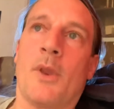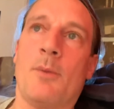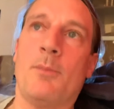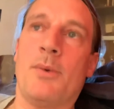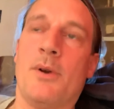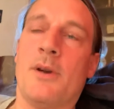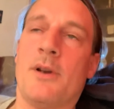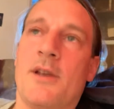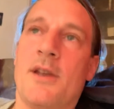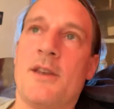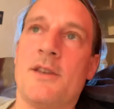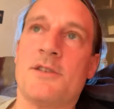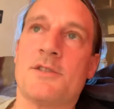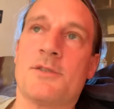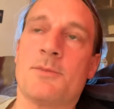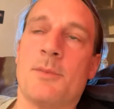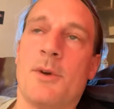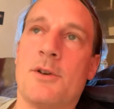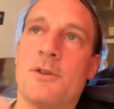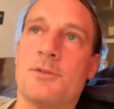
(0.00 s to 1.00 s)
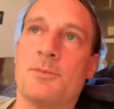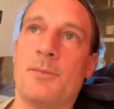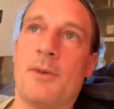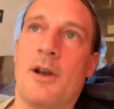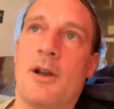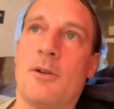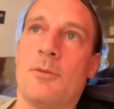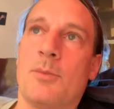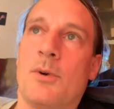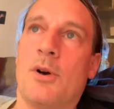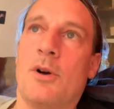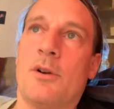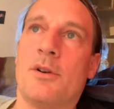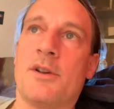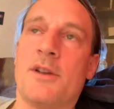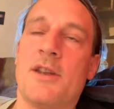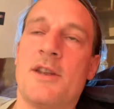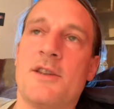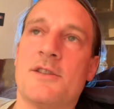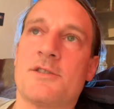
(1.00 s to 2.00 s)
but he smokes
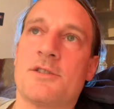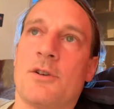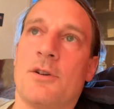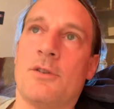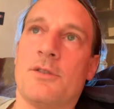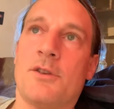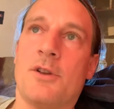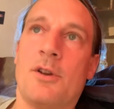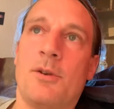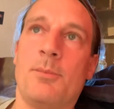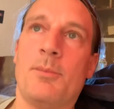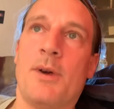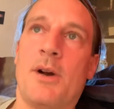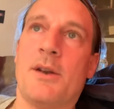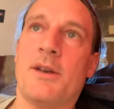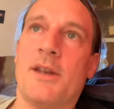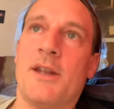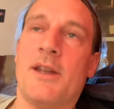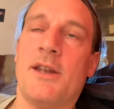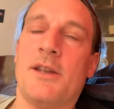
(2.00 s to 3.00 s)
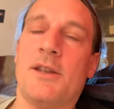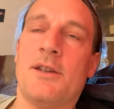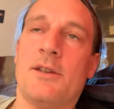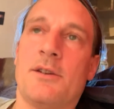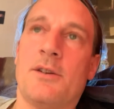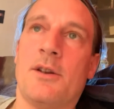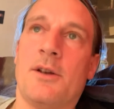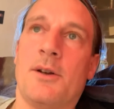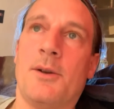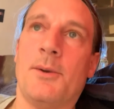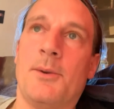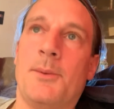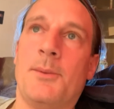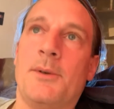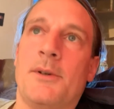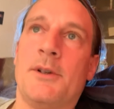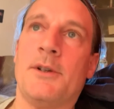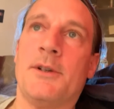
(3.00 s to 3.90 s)
marijuana. He's got no money, you know.